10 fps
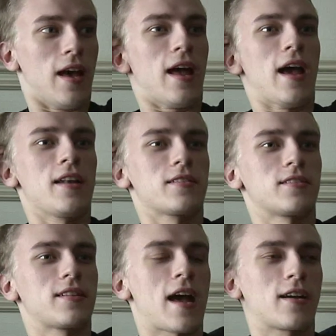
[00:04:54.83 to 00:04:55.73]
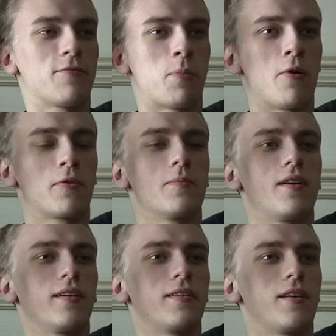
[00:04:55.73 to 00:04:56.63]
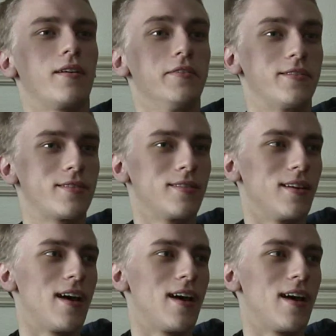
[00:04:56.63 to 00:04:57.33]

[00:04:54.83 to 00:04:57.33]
had a stack of Pokemon cards,